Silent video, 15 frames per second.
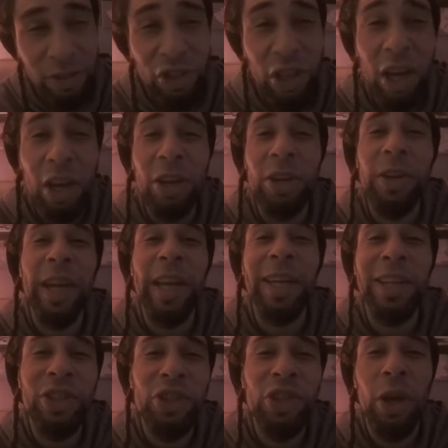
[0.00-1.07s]
John Craig
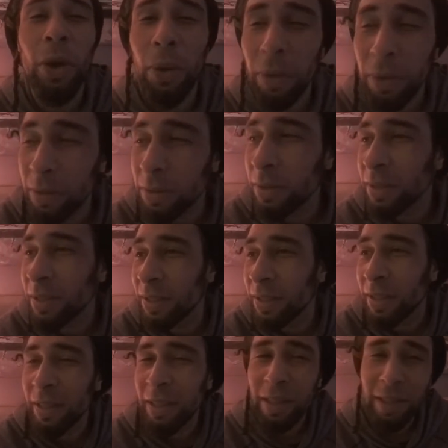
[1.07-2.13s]
Show.
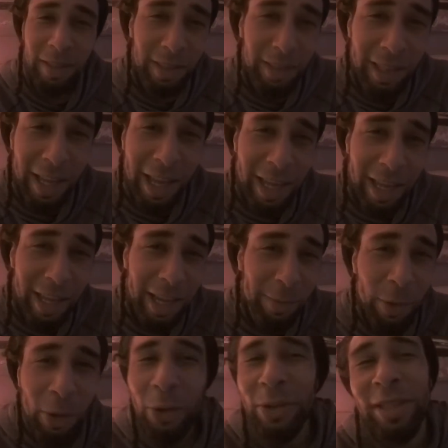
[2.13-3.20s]
Today I'm
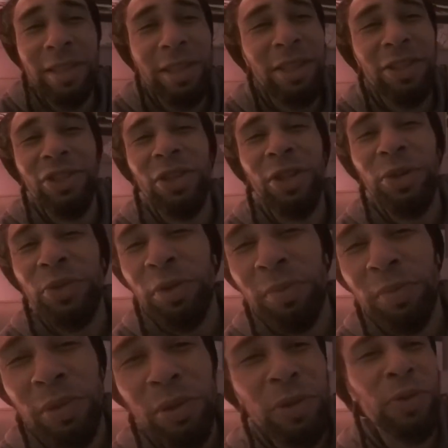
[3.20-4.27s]
hosting this show from
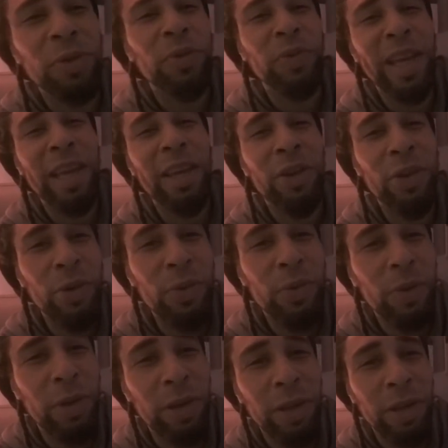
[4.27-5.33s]
beautiful
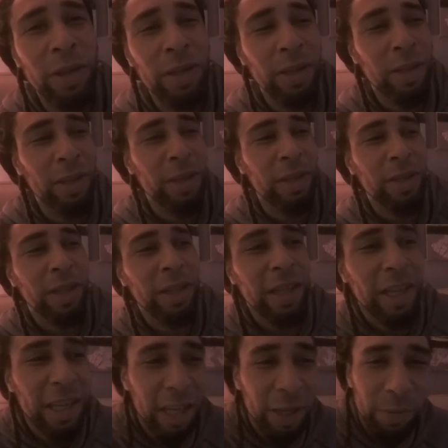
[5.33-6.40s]
Vancouver,
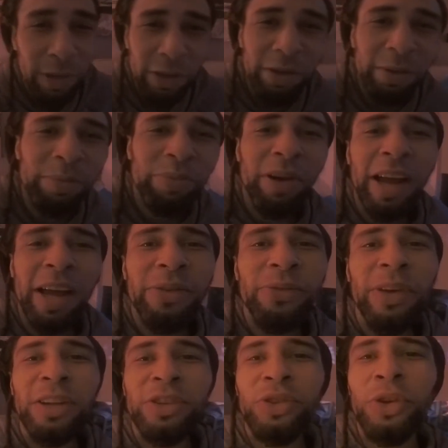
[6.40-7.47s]
and I'm here in Brian
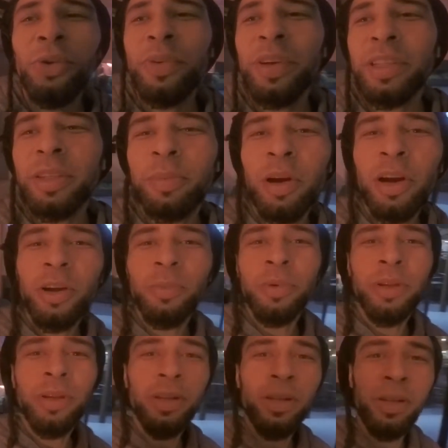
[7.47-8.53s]
Fatchovic's
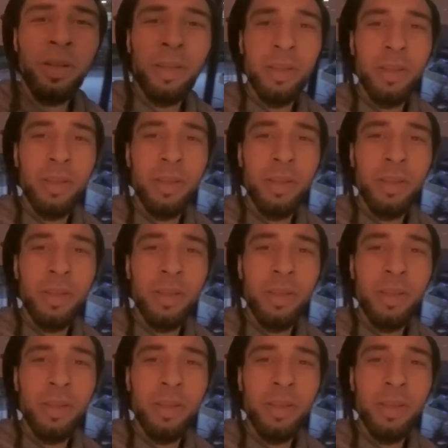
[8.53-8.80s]
apartment.